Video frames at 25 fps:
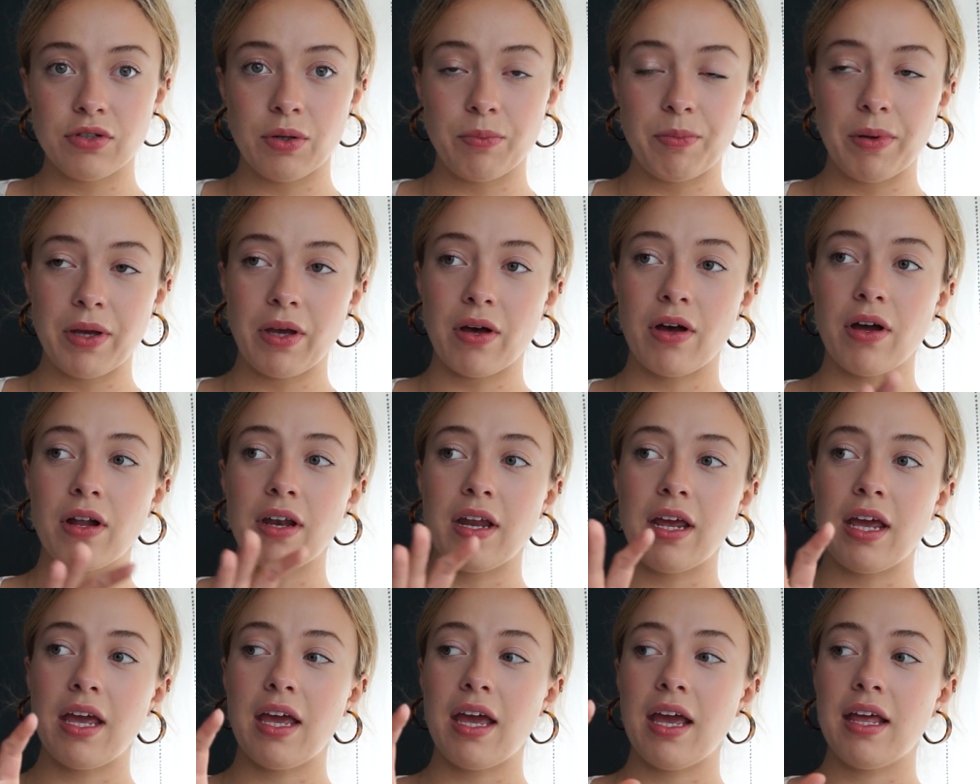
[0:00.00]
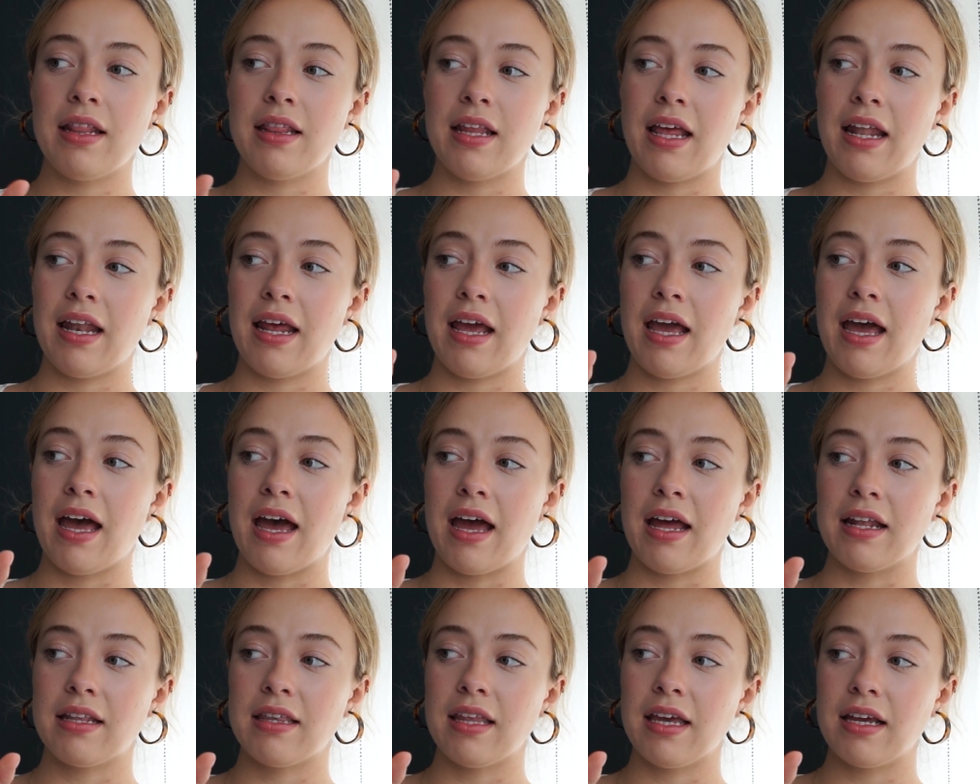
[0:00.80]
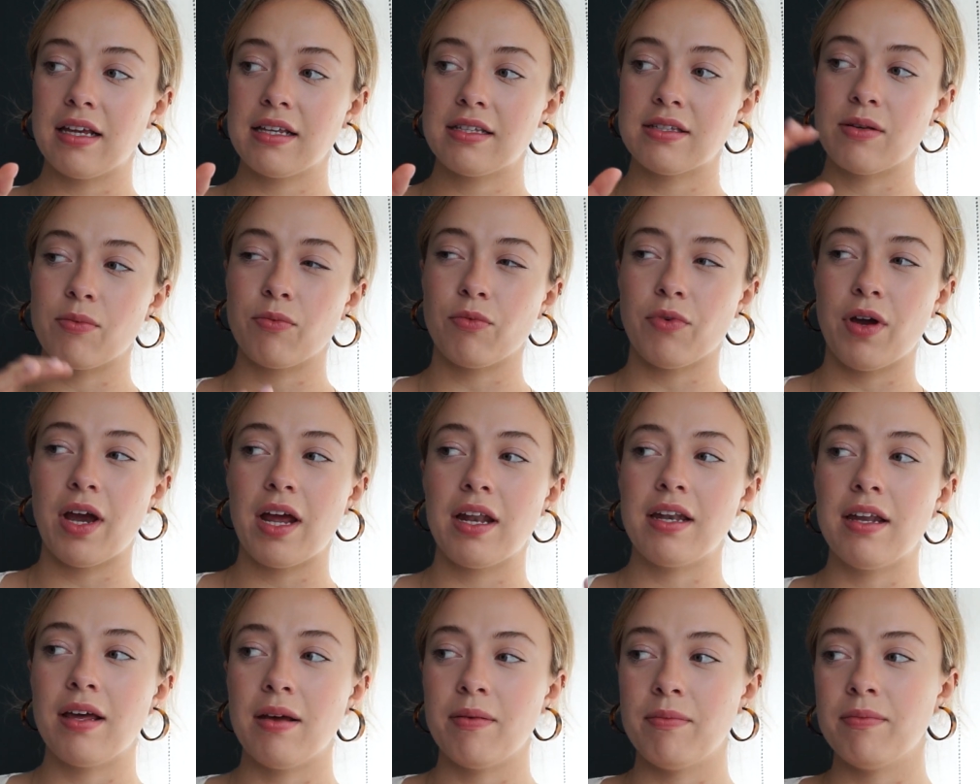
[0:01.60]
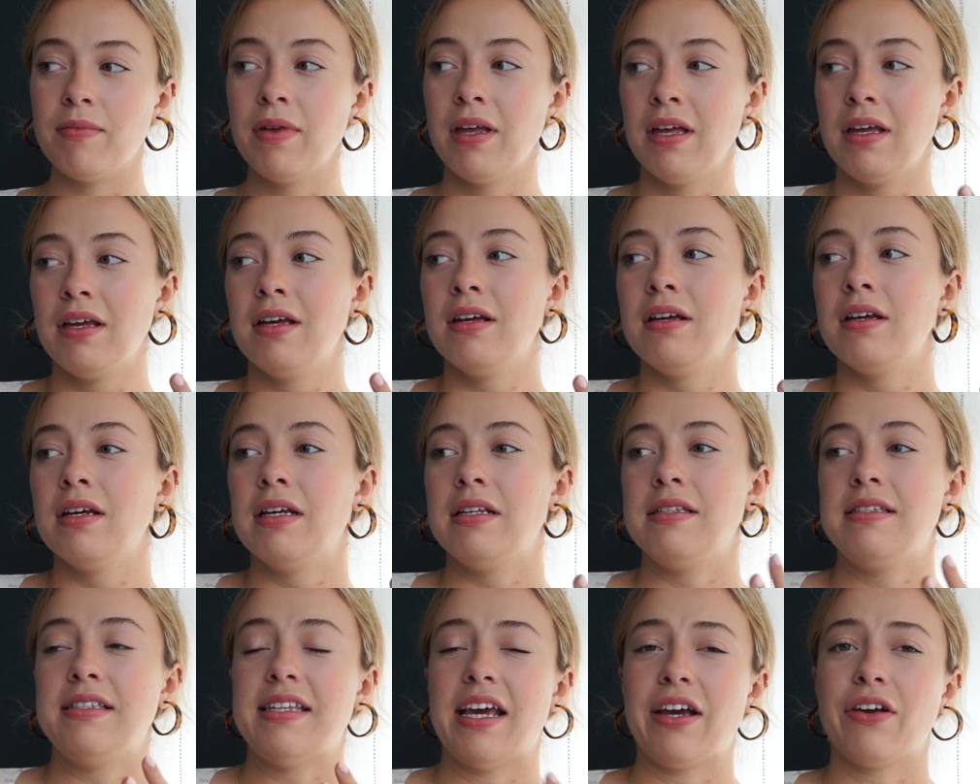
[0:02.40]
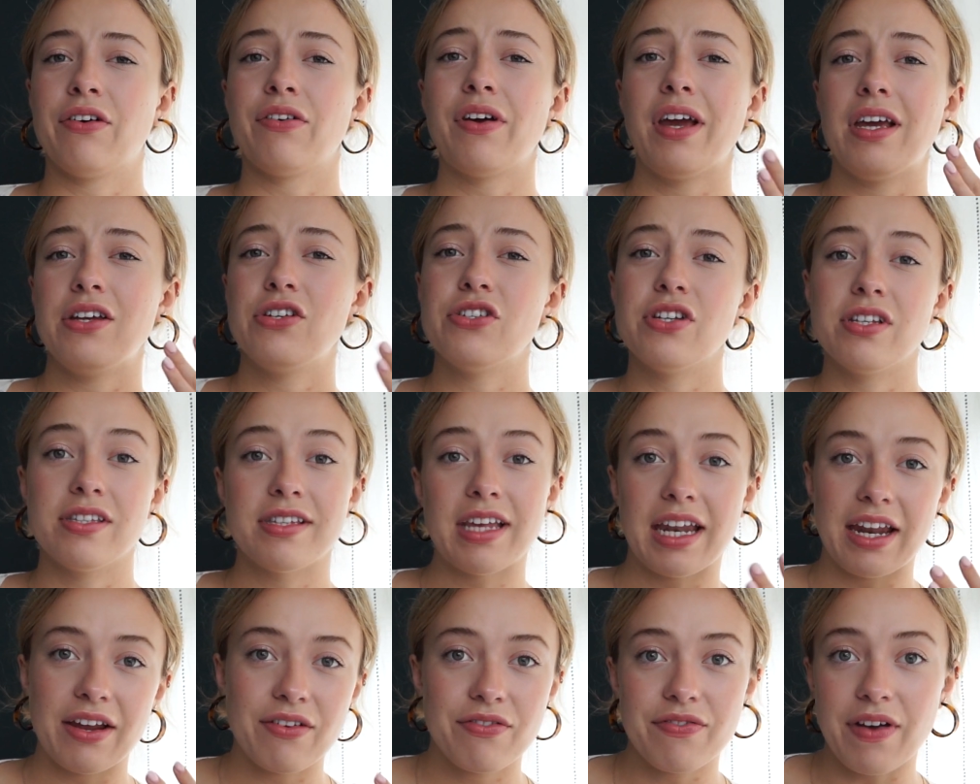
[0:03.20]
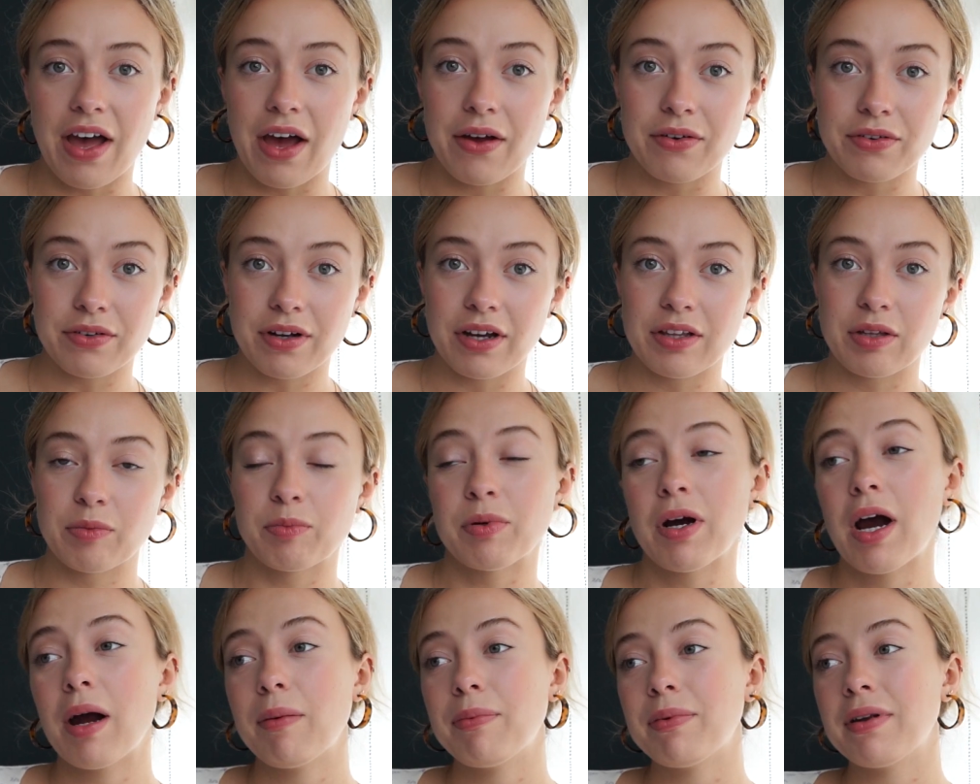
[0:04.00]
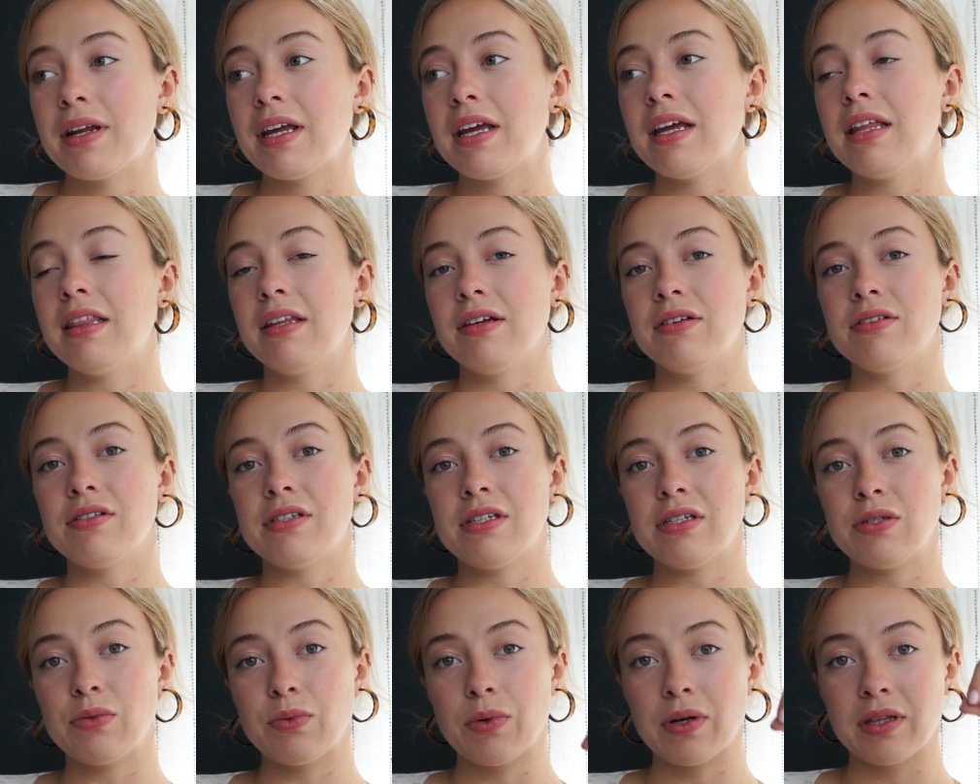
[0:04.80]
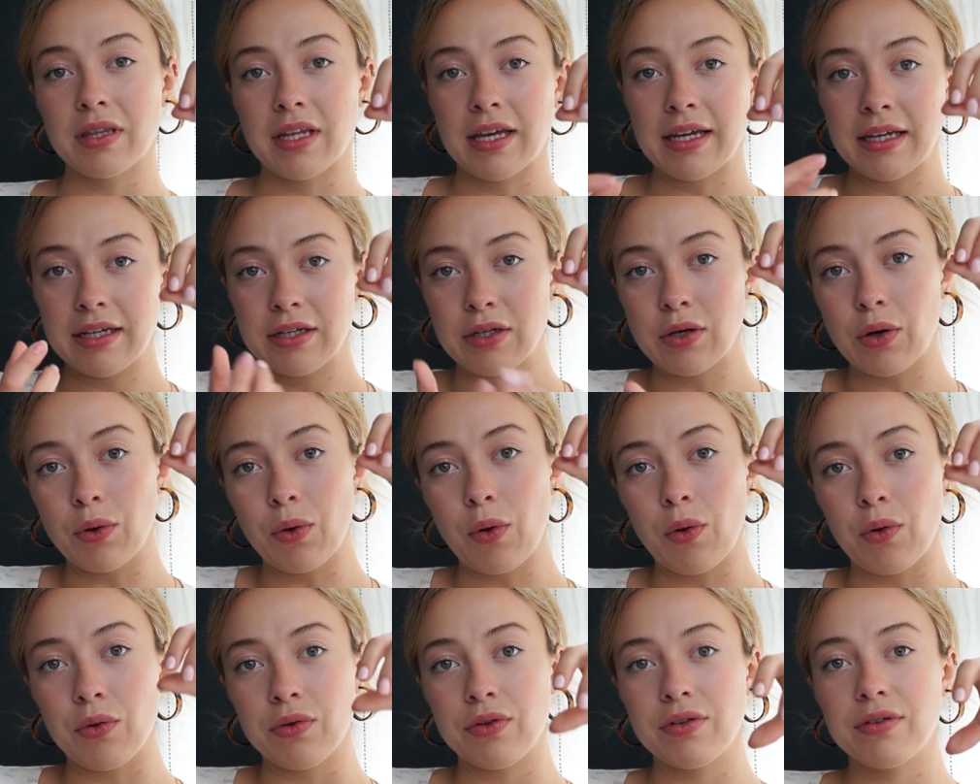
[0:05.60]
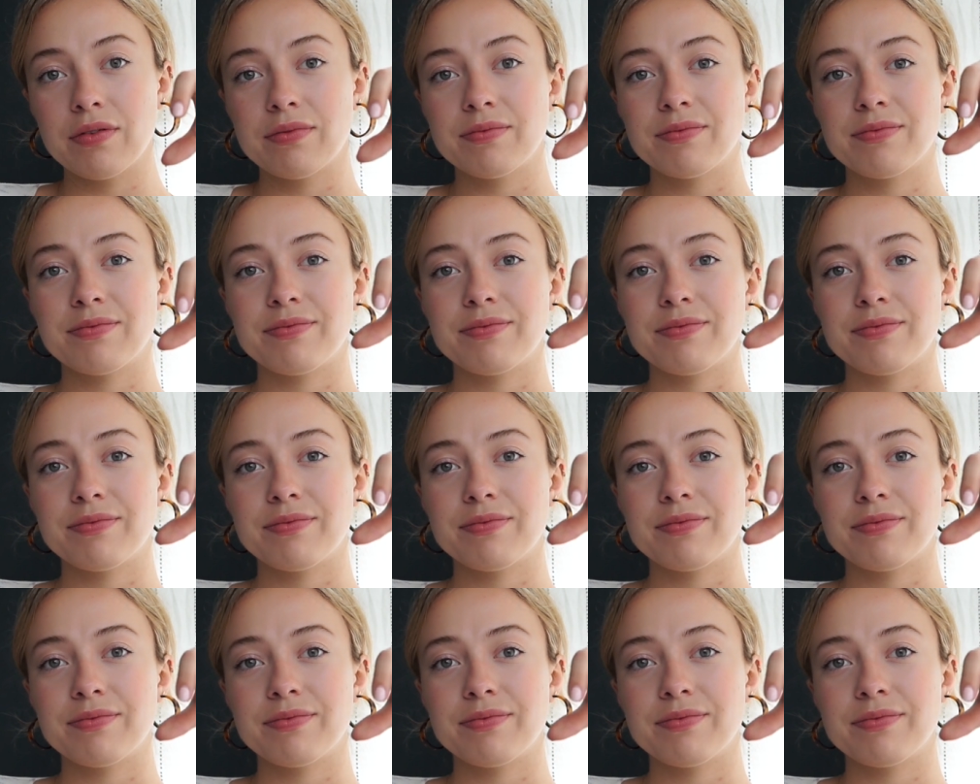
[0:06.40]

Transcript: dripping on it, and then I had like some random decorations that I found around the property, and there's this one like gold